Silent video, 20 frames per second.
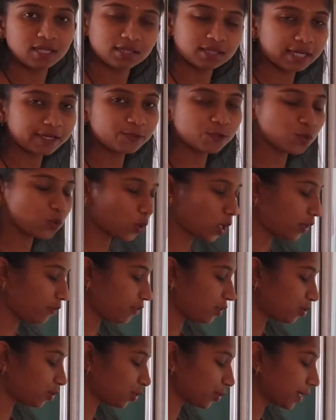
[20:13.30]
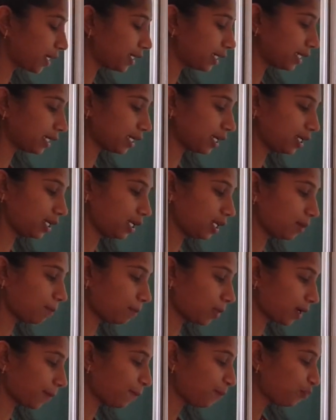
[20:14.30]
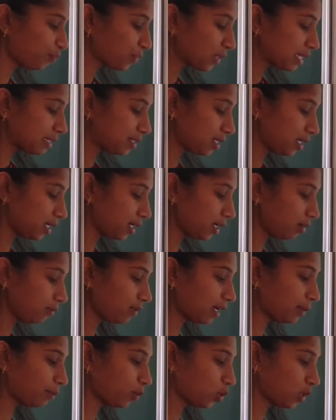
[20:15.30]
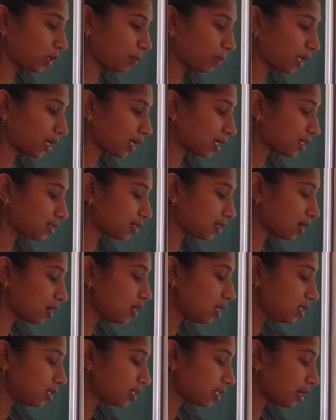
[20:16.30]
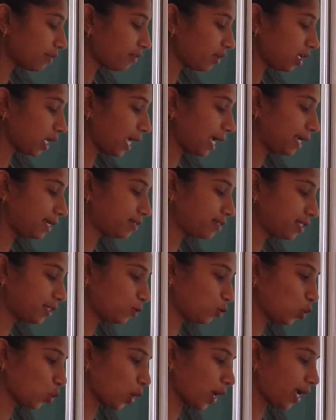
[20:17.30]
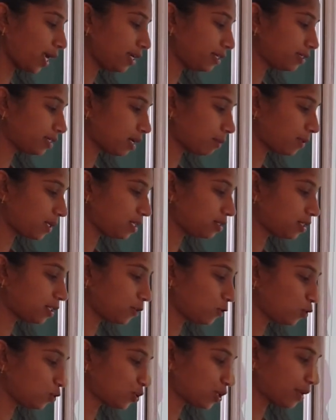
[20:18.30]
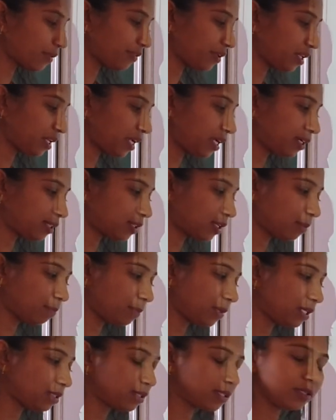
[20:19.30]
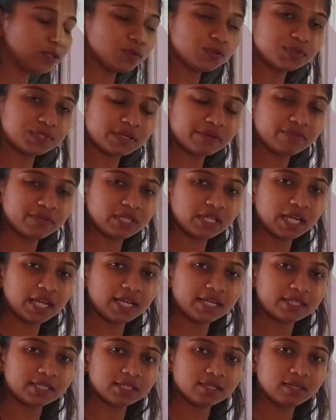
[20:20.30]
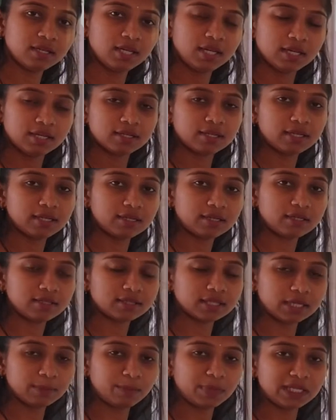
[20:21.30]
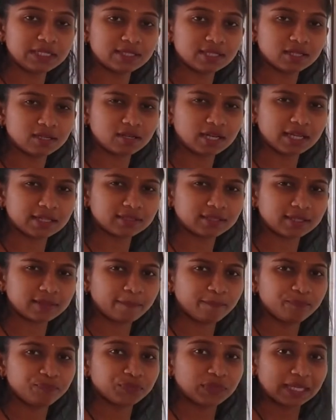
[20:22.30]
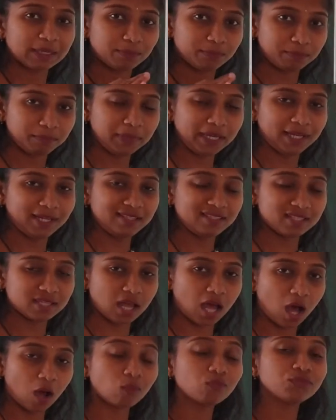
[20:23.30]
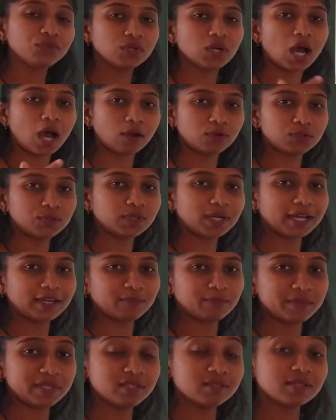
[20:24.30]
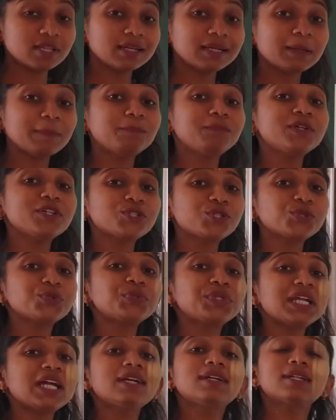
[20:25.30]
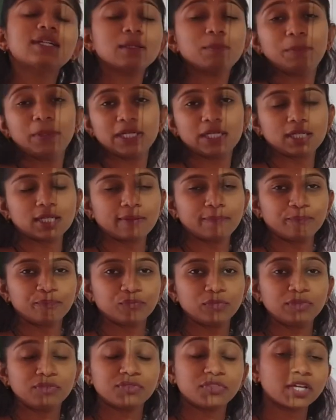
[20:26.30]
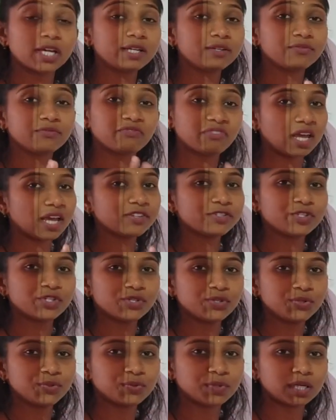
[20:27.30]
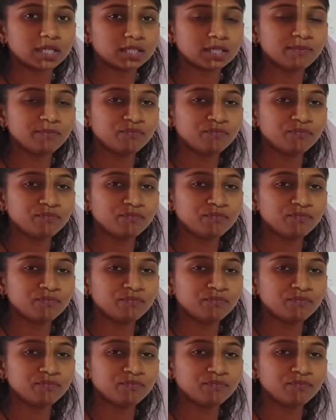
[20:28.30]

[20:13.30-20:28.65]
That's your wish. You can take any number. See here one more number I consider 780800, 7800, 7800 like that. Means how you have to write that the number should not repeat. That fashion you write.